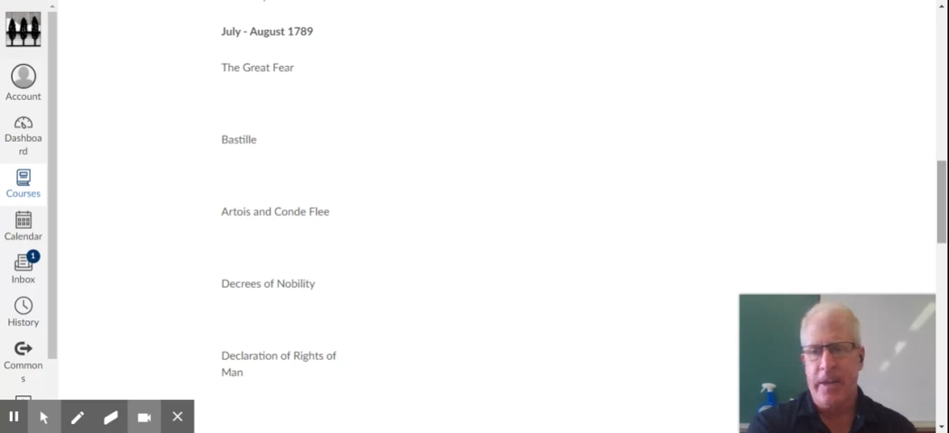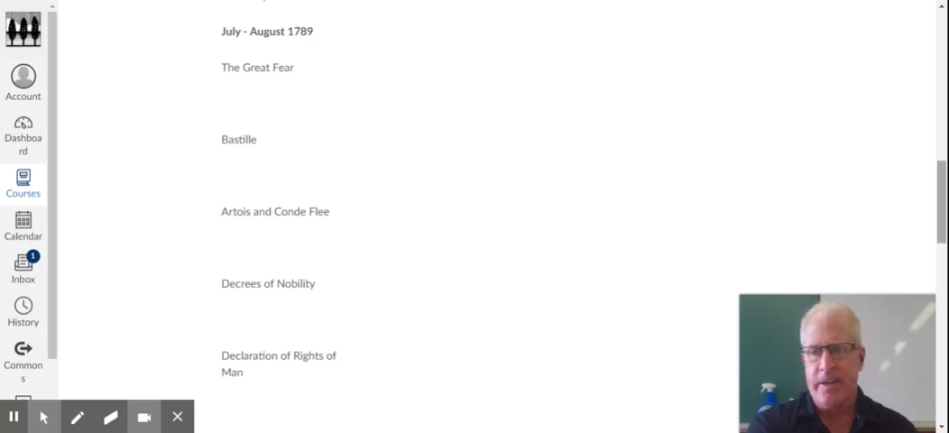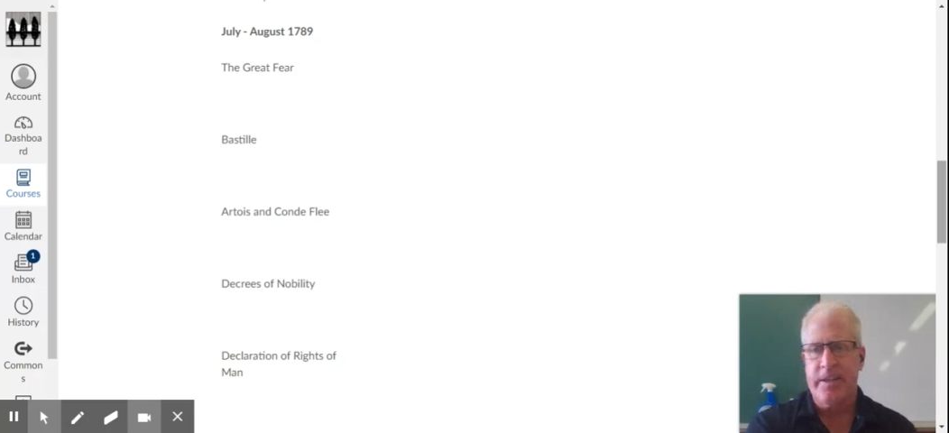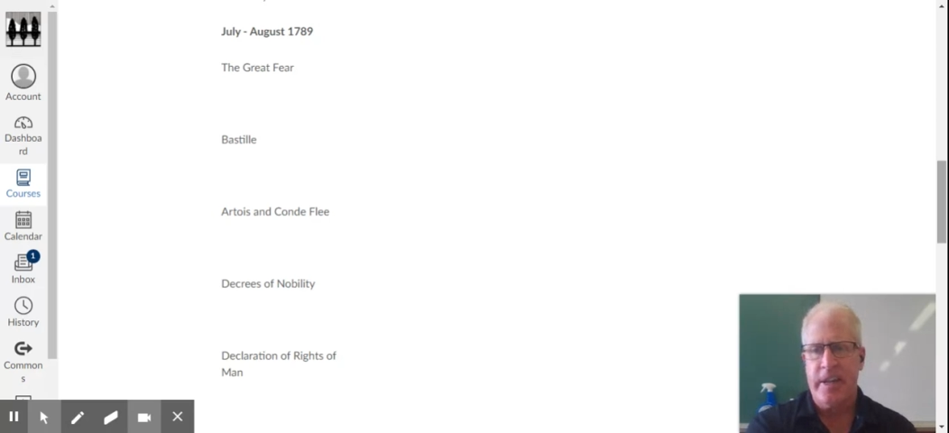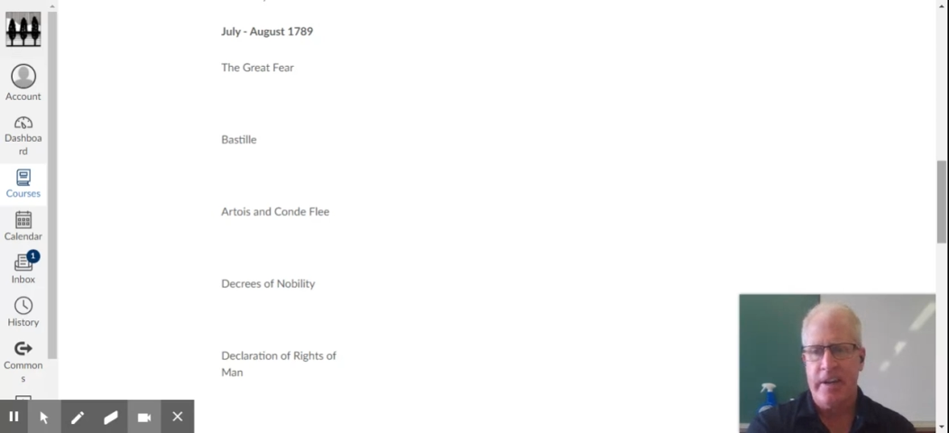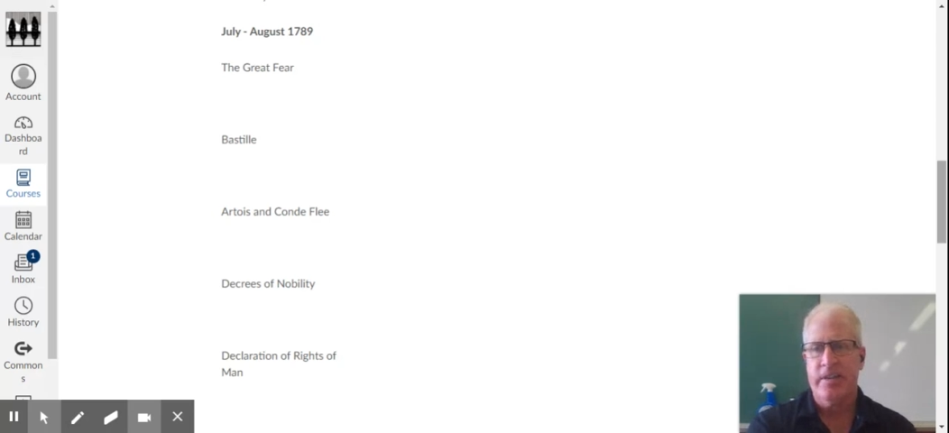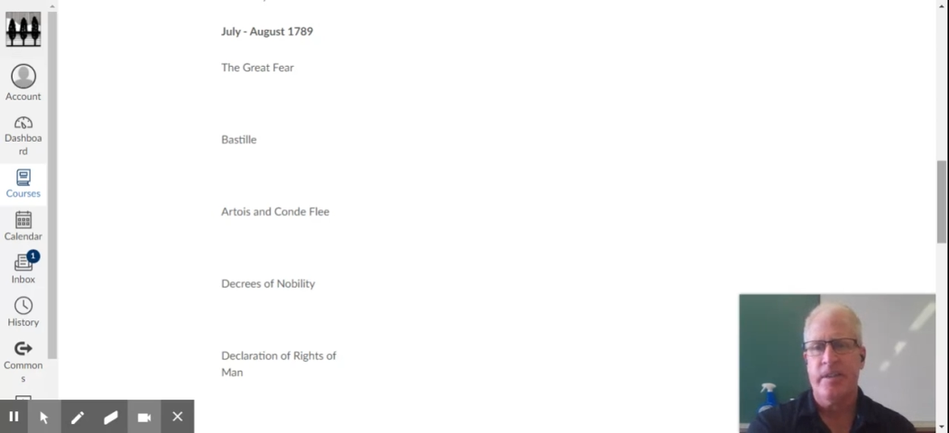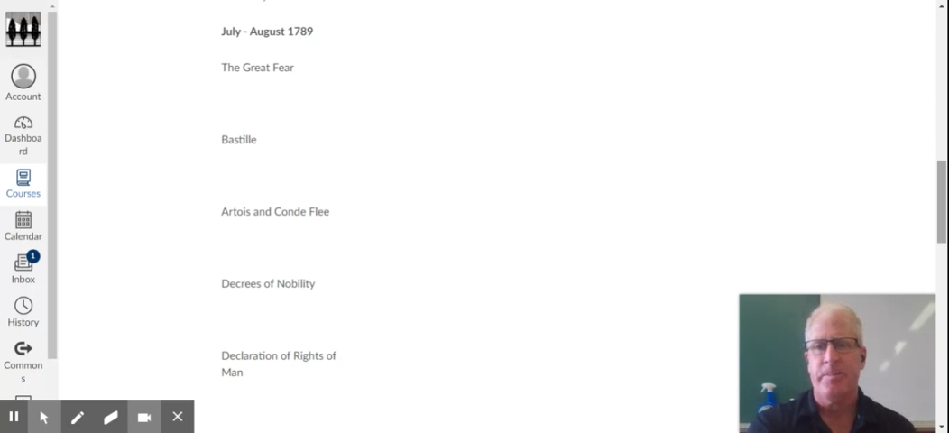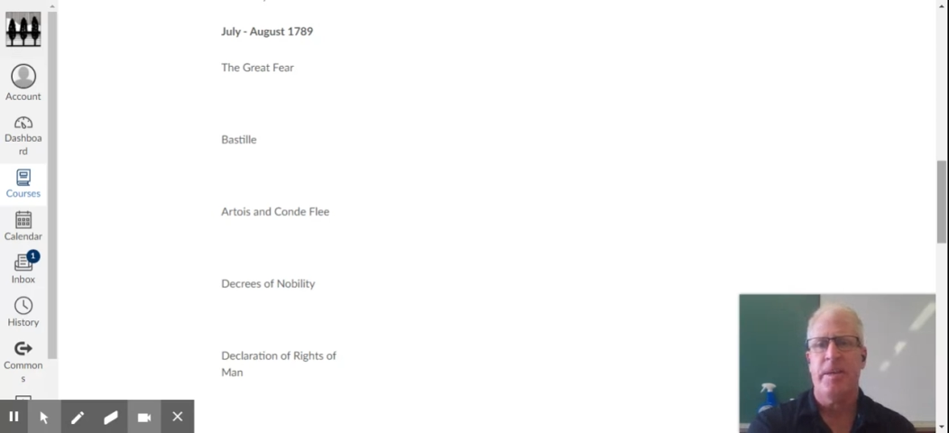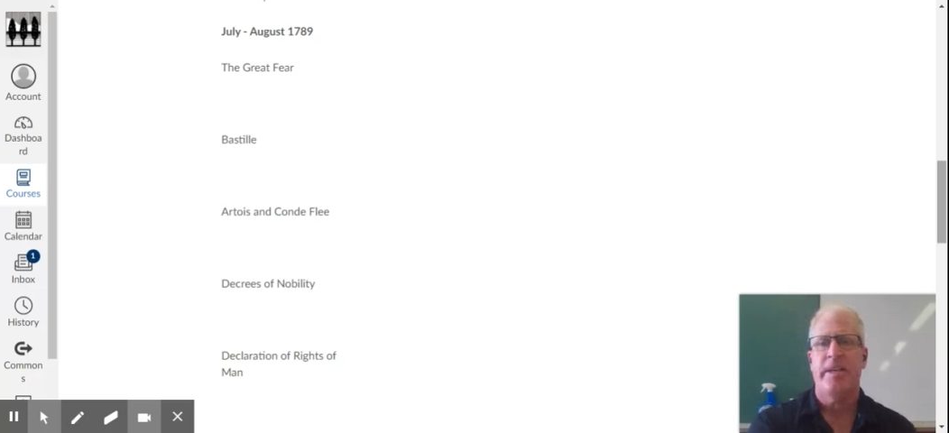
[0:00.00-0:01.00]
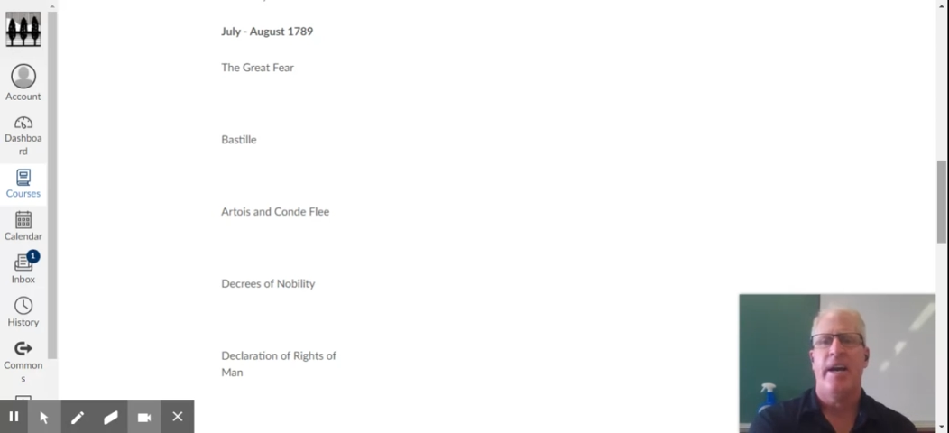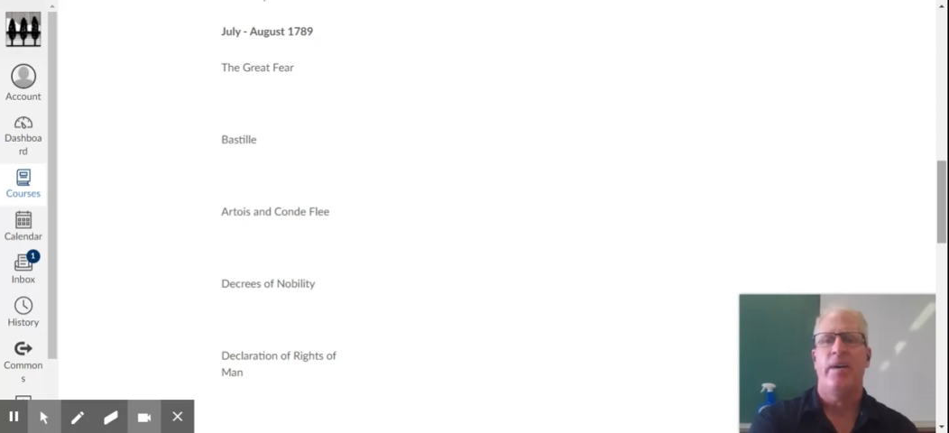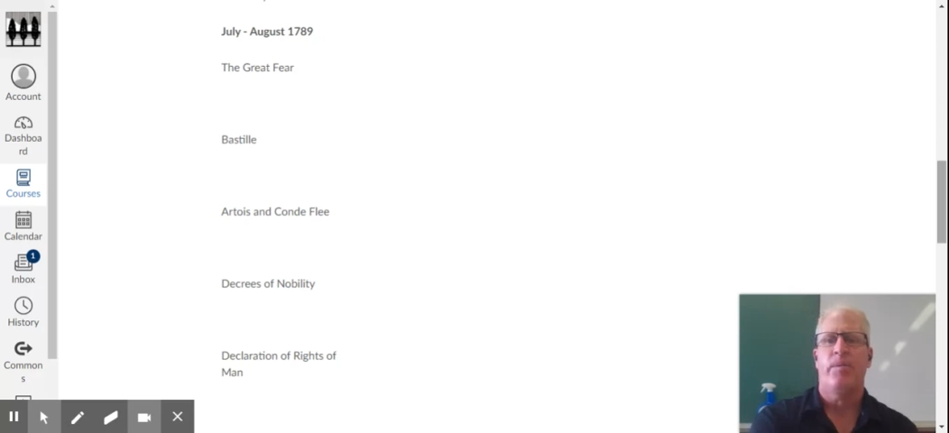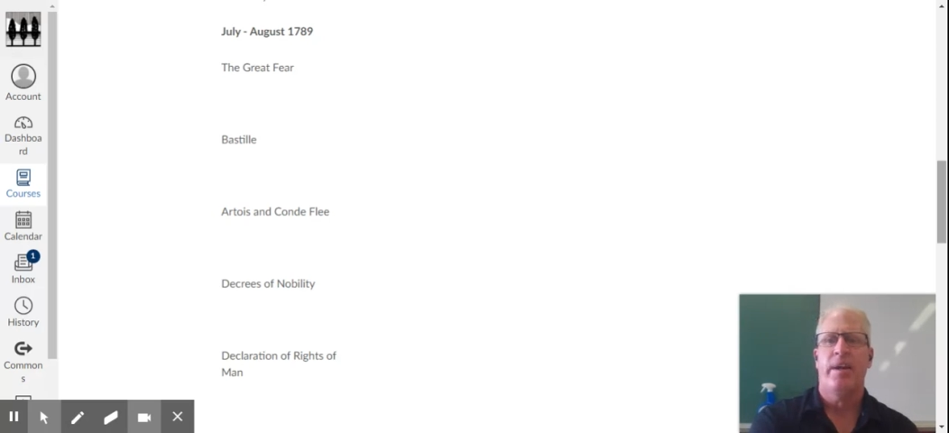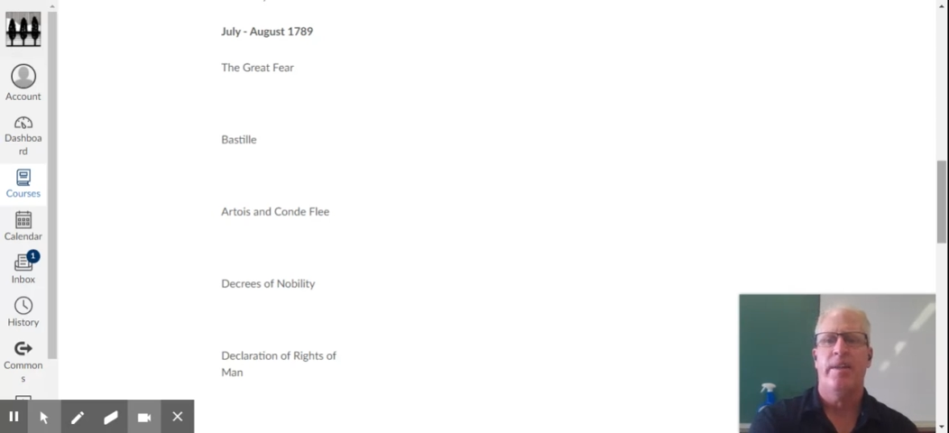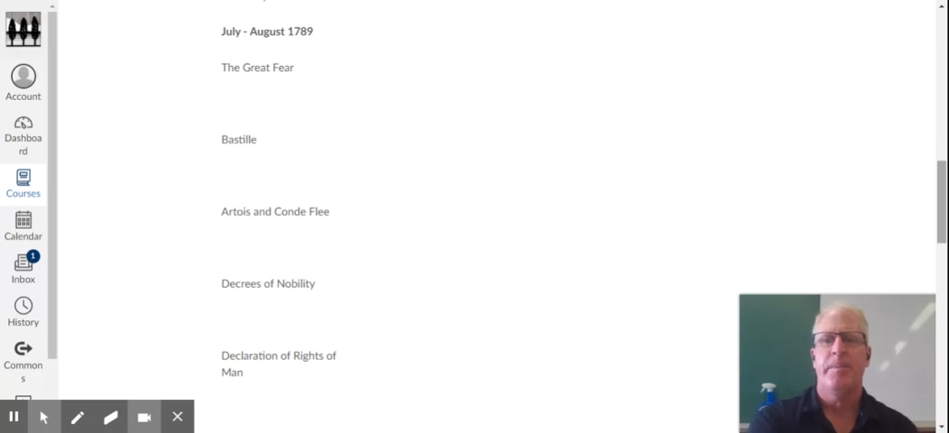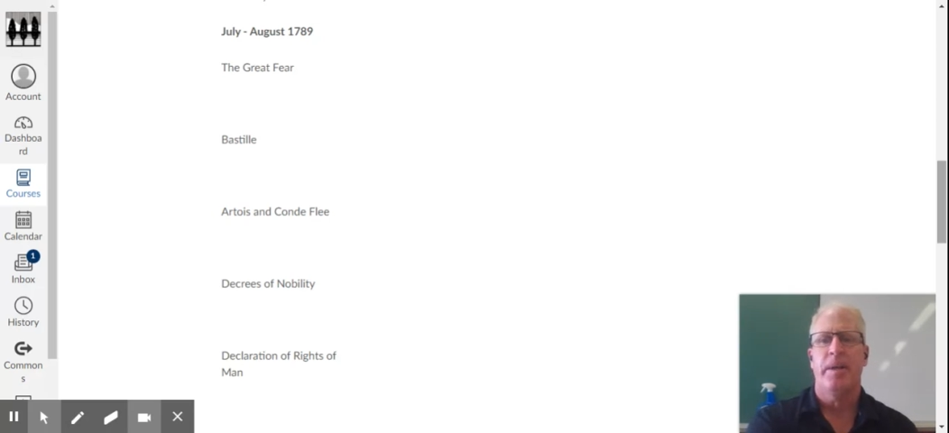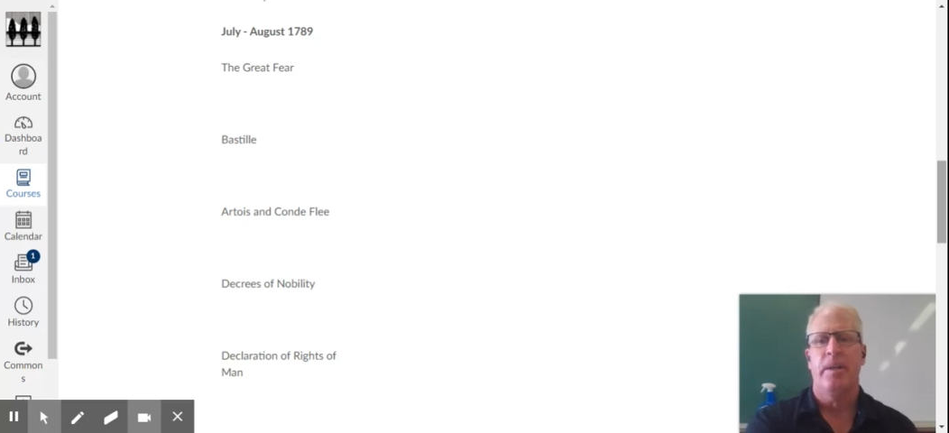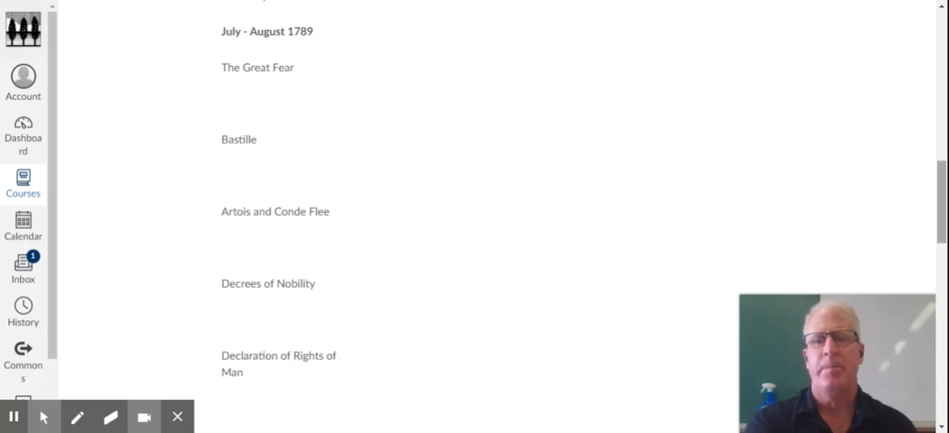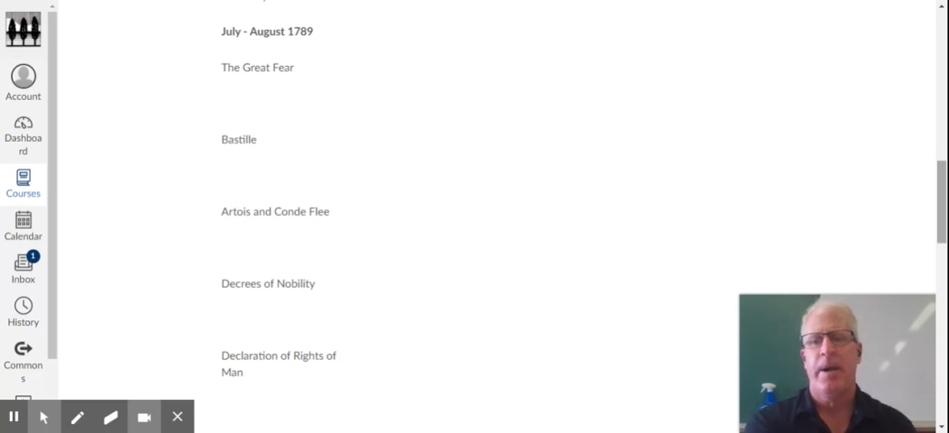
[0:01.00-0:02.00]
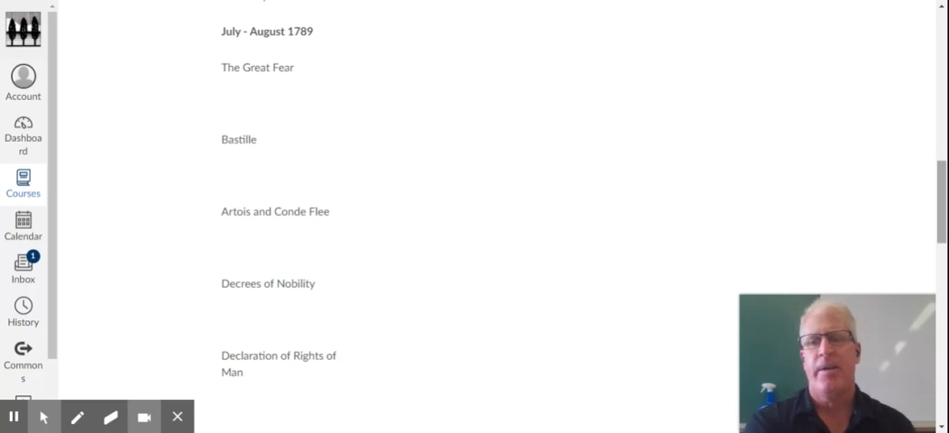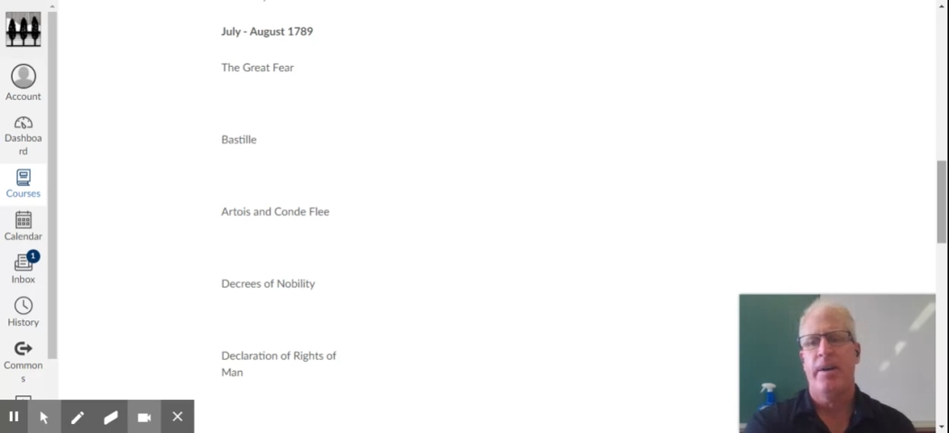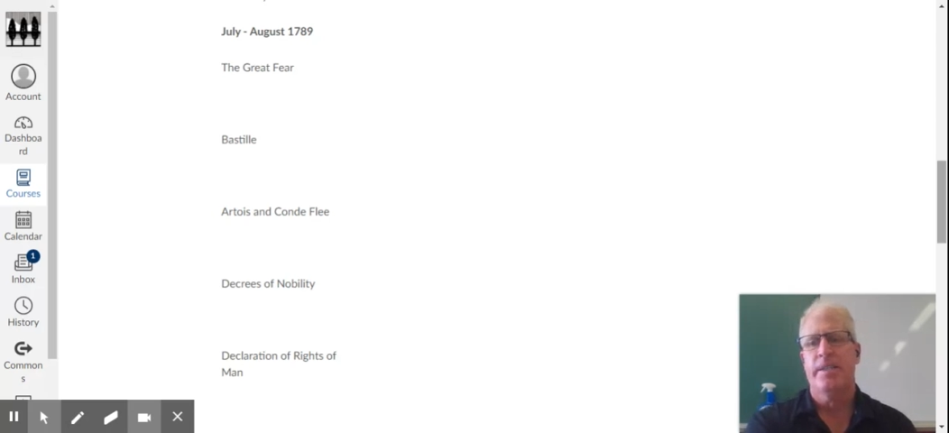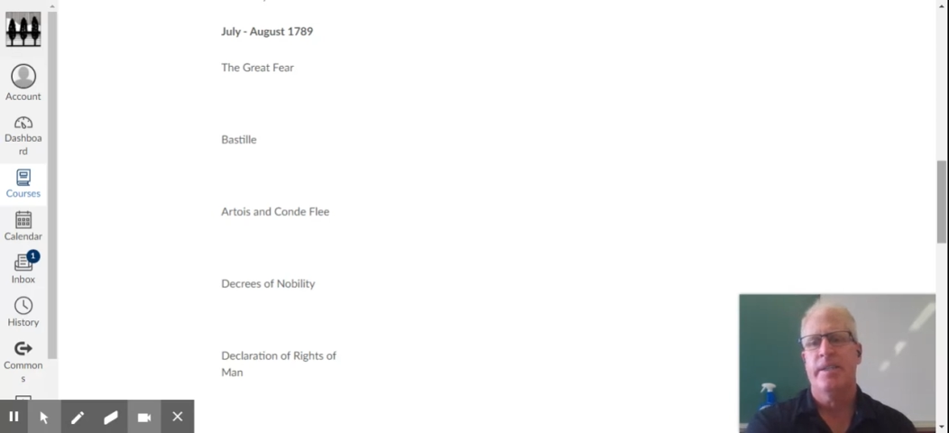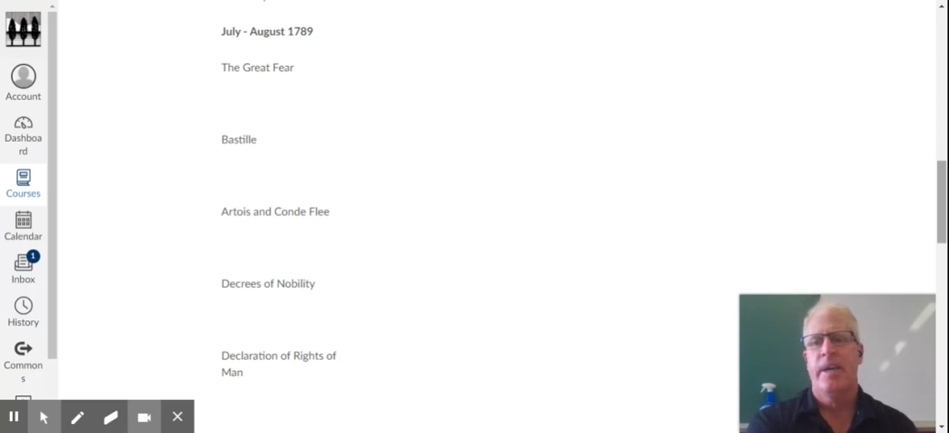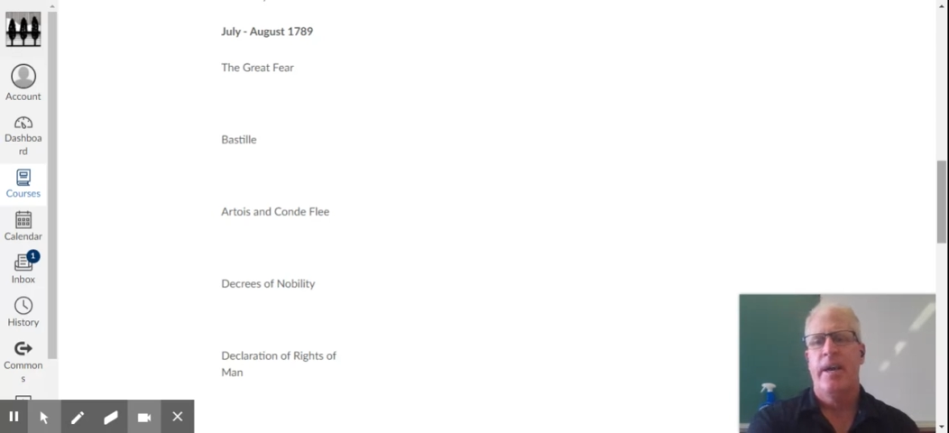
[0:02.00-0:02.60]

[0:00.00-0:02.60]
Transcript: they could tear something down right in the middle of Paris,